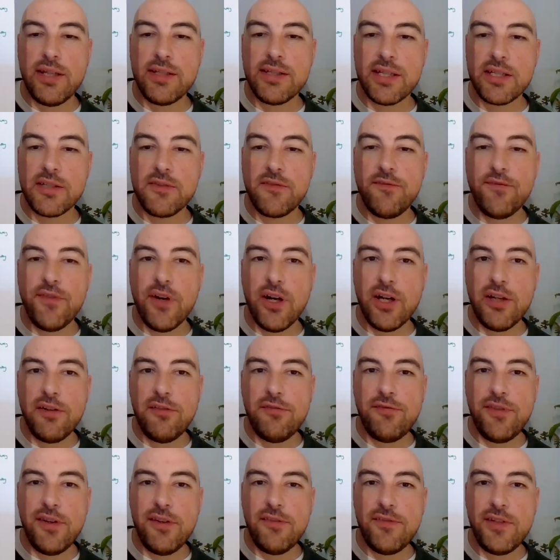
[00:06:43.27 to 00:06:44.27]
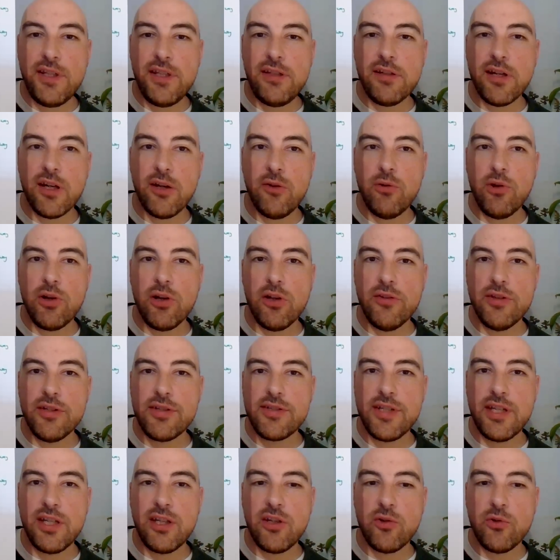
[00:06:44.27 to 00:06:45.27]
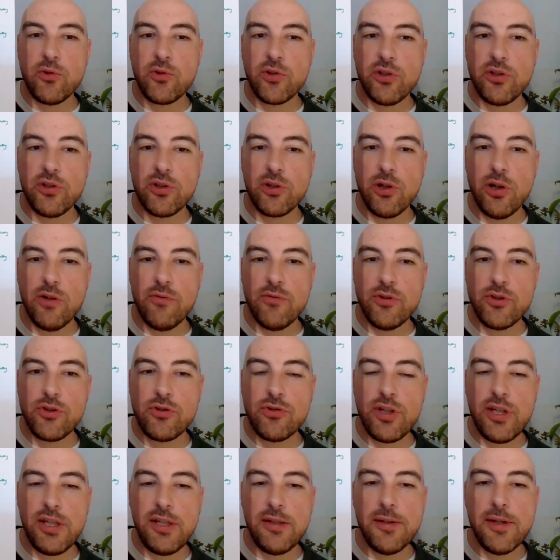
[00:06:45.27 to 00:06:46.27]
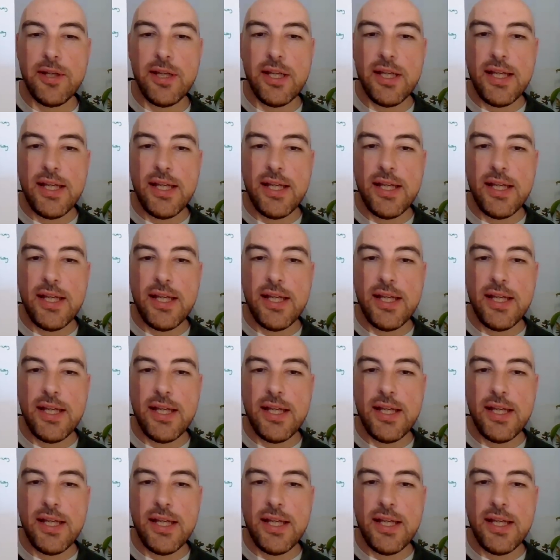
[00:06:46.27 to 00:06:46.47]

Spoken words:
So that's 5.50 total on the singles on the Coventry.